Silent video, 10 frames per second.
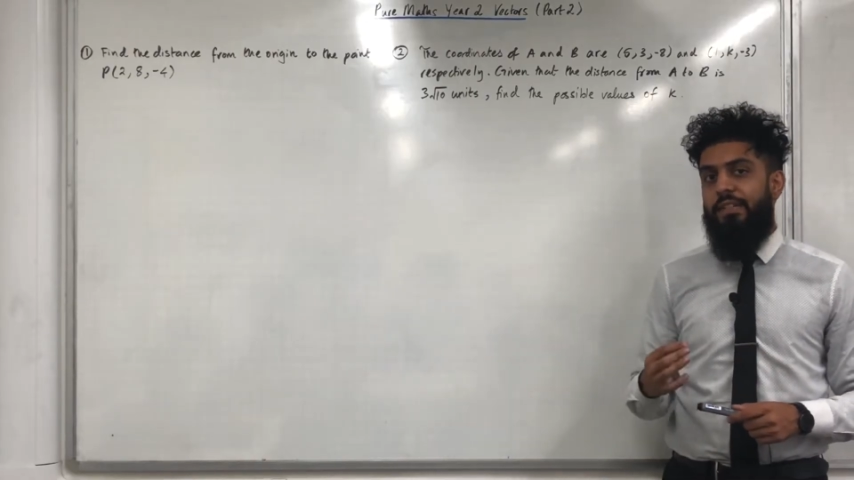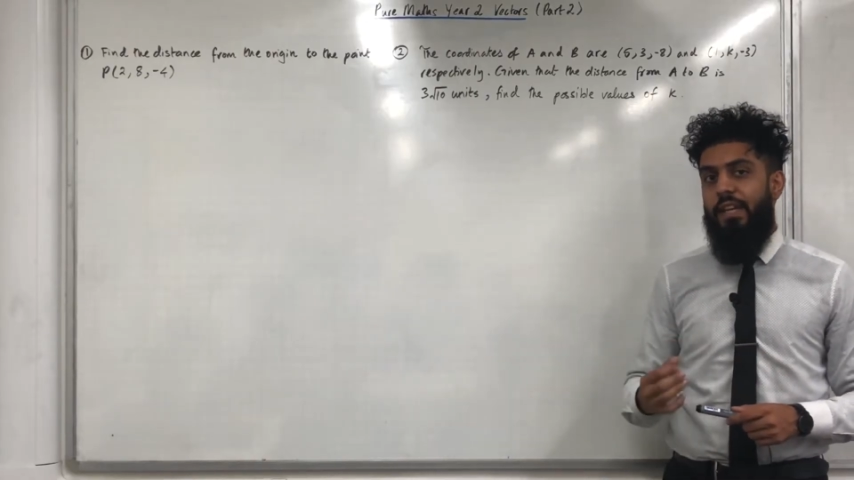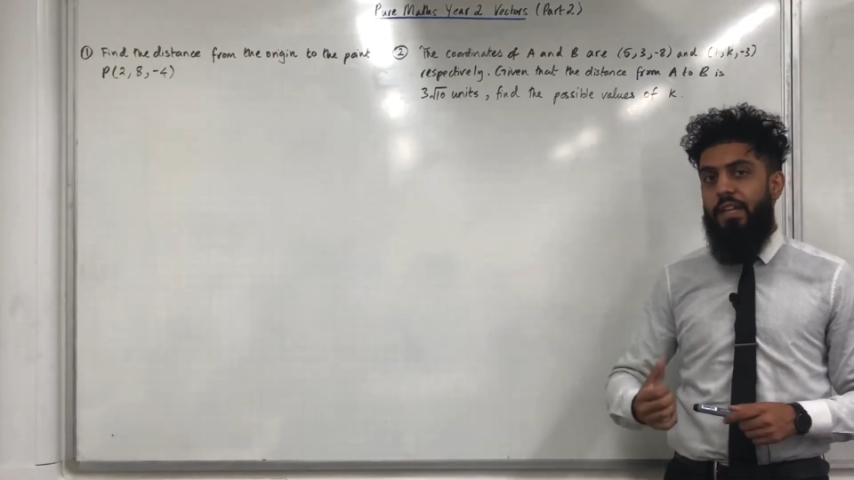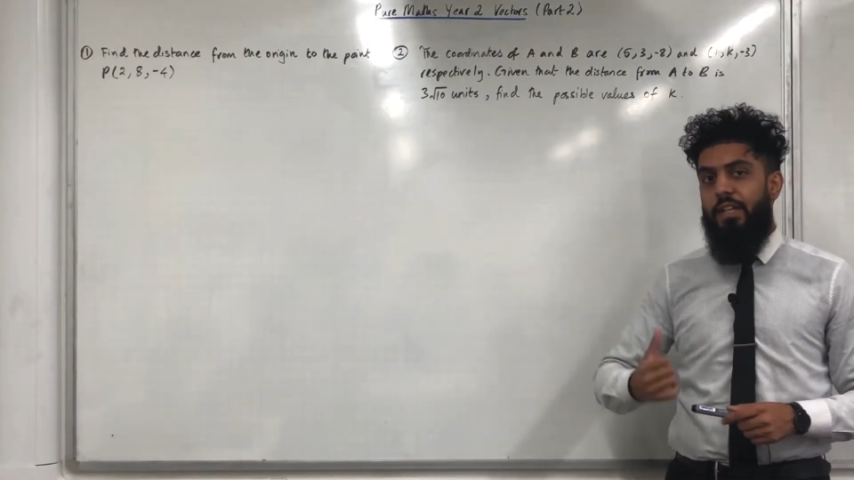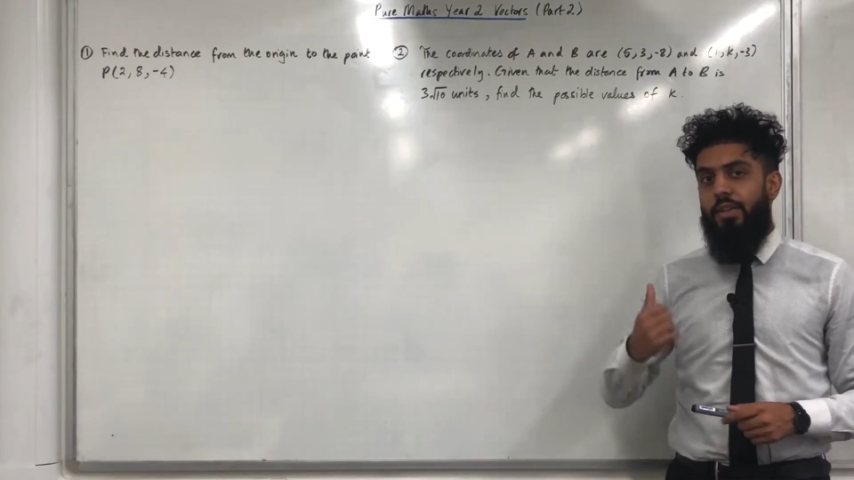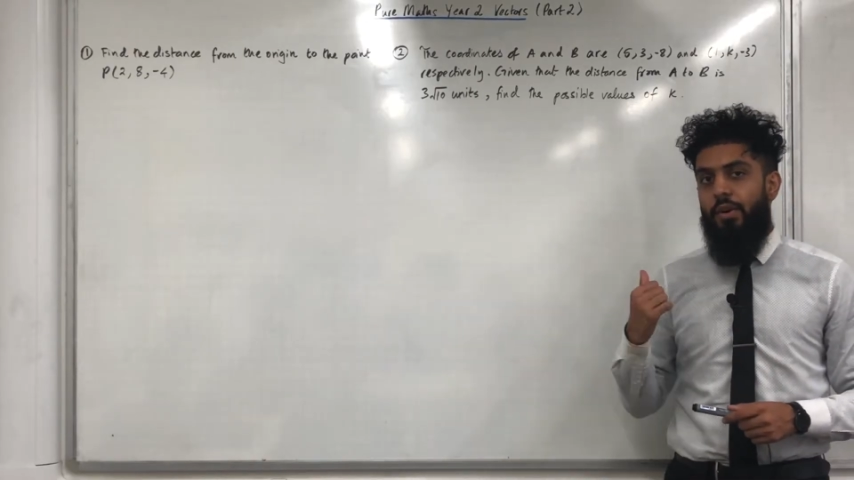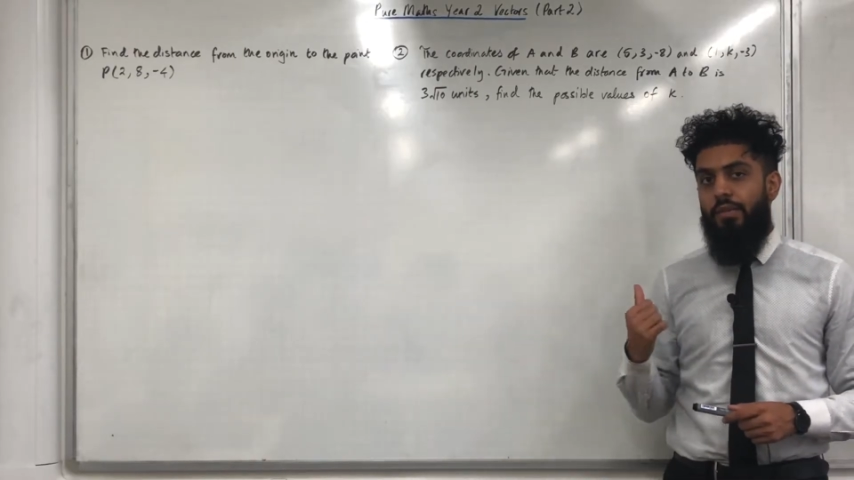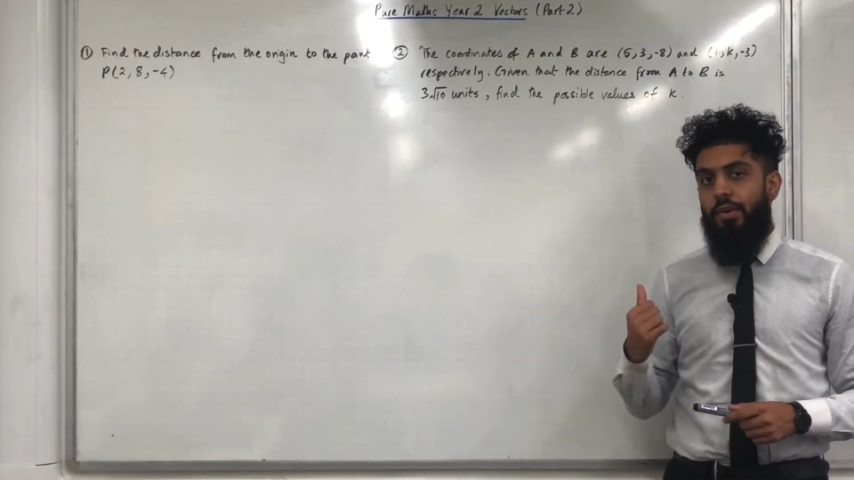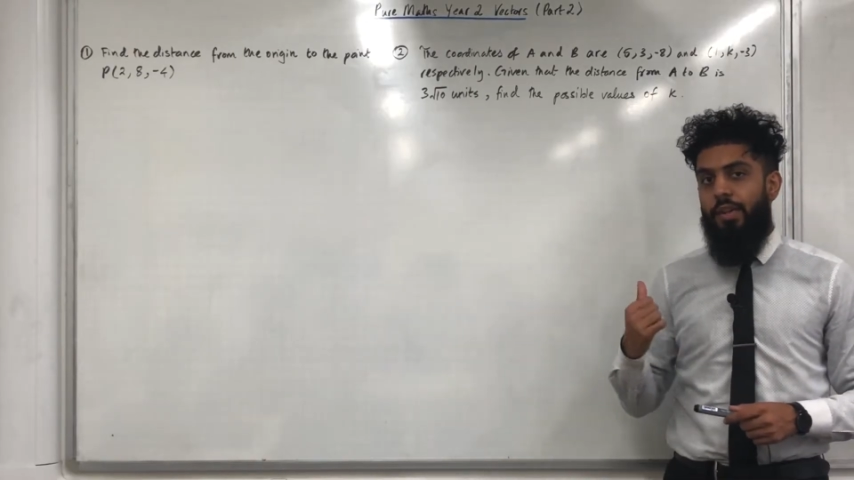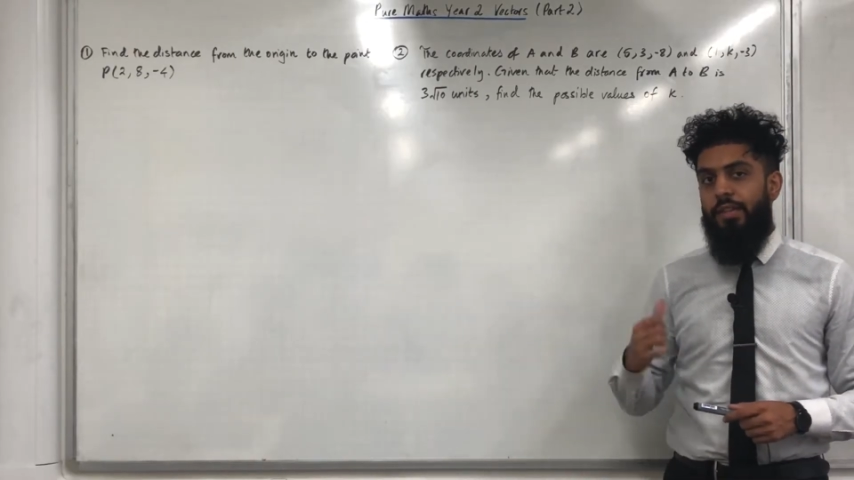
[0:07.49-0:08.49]
that you need to know
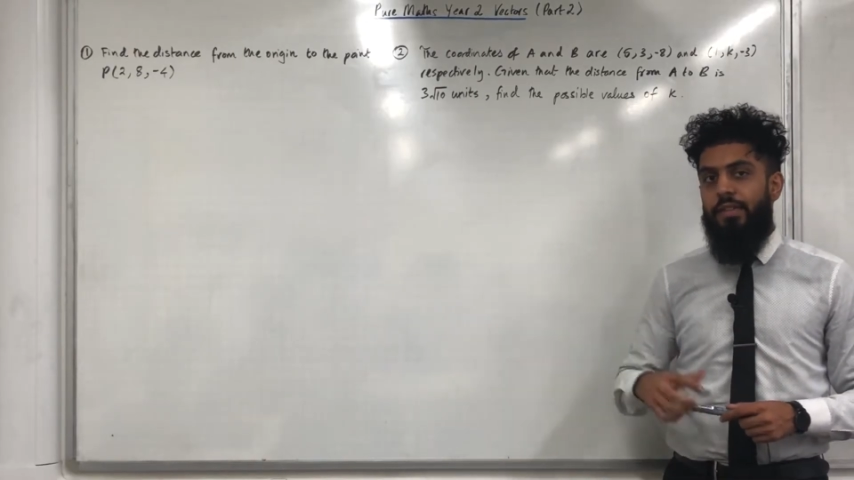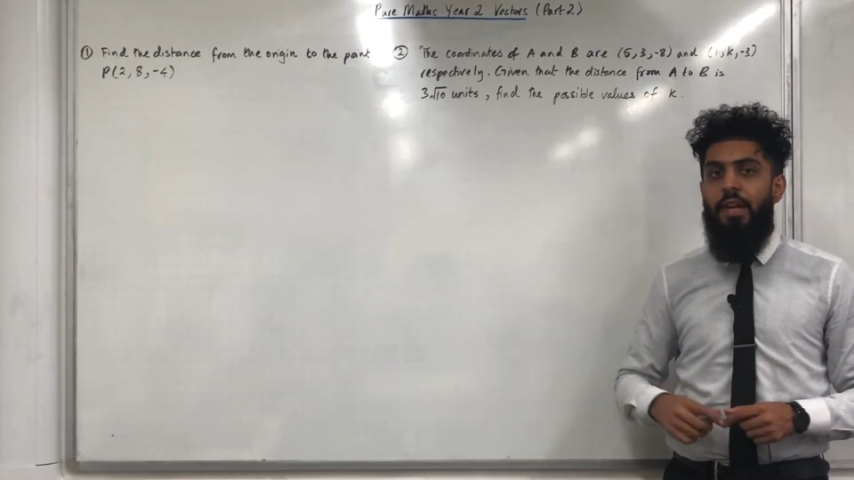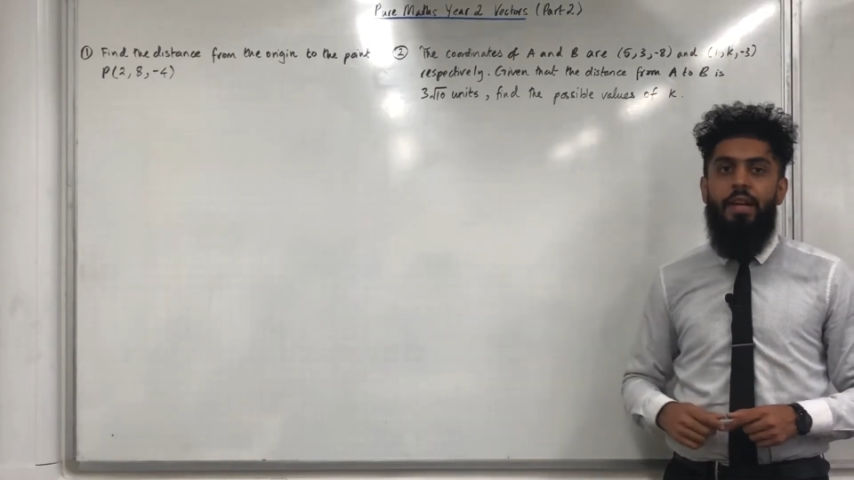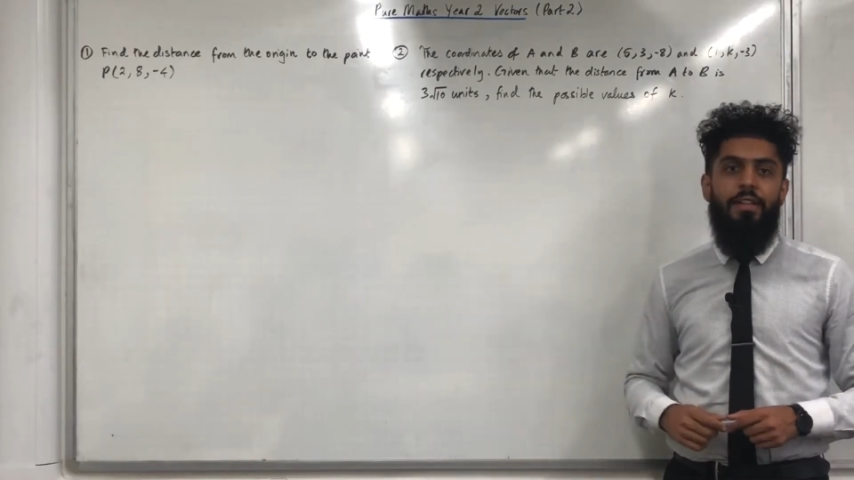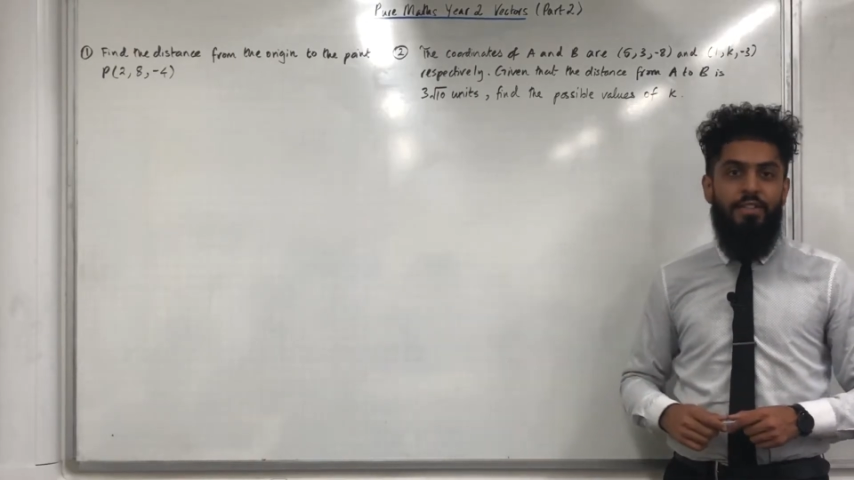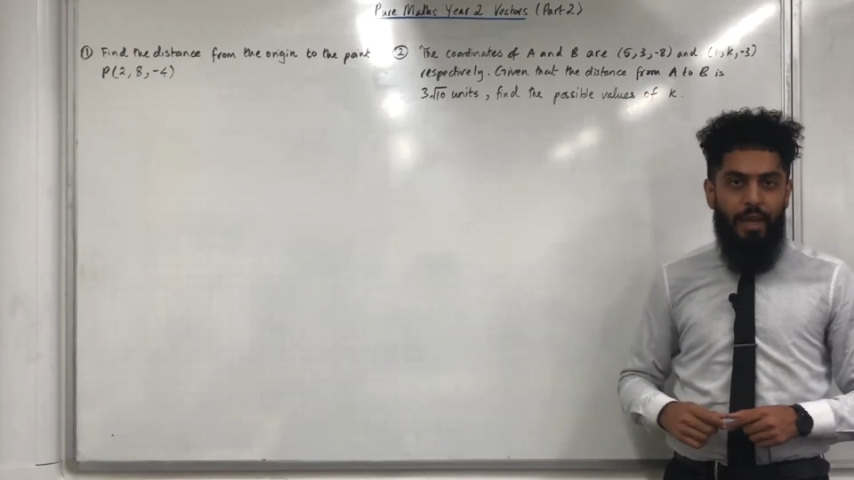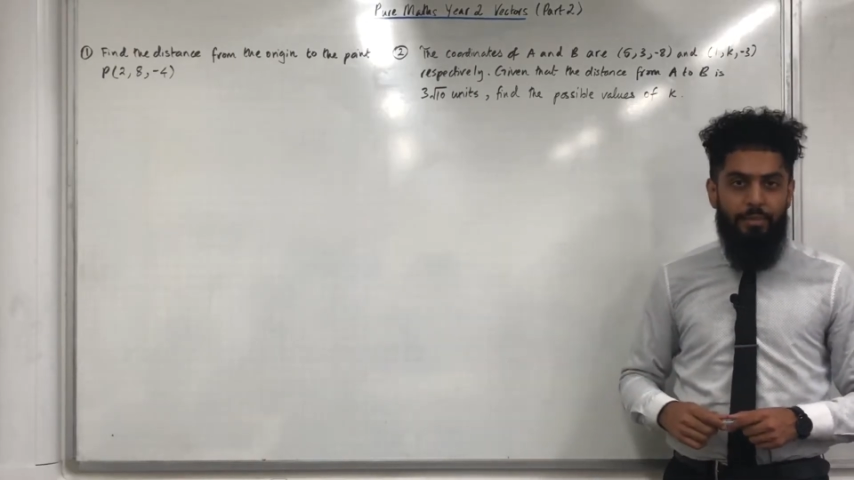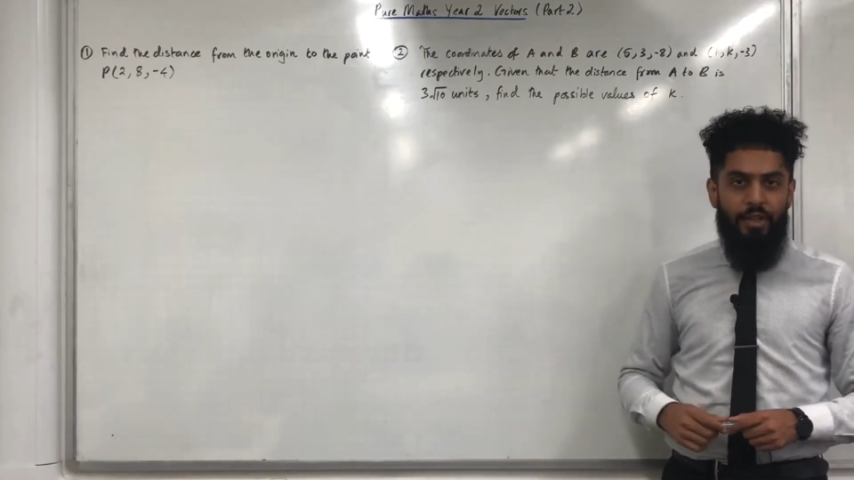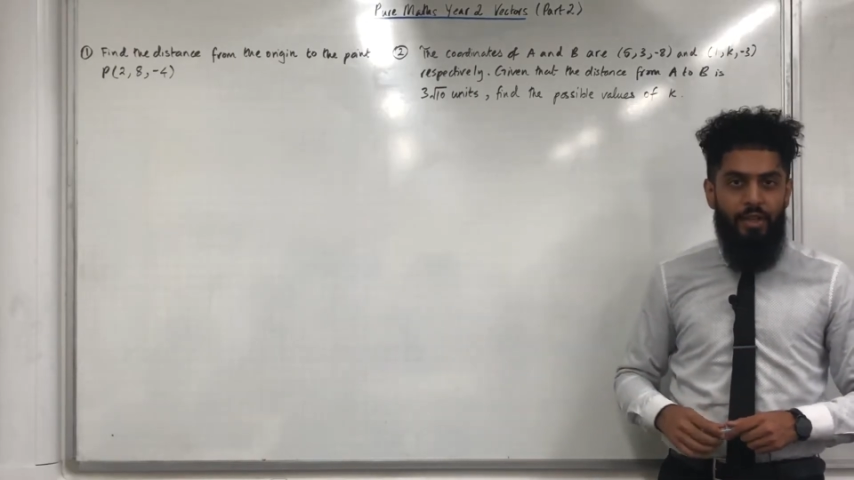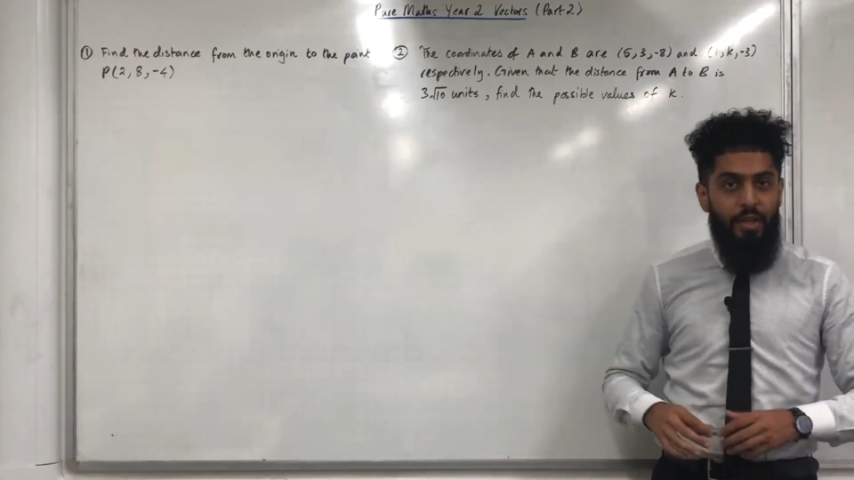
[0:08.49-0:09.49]
for this
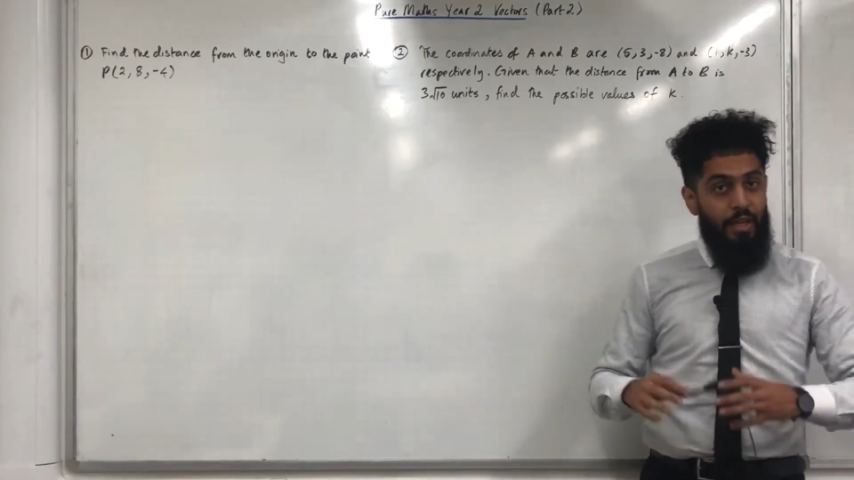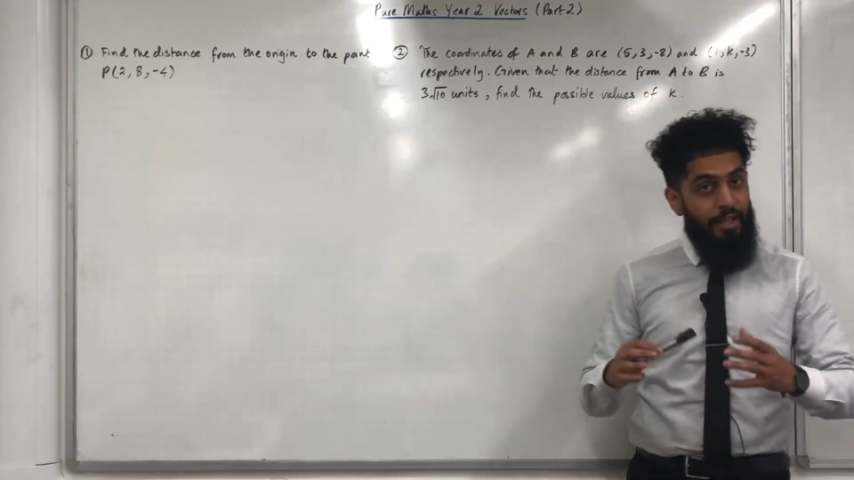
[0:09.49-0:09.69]
chapter.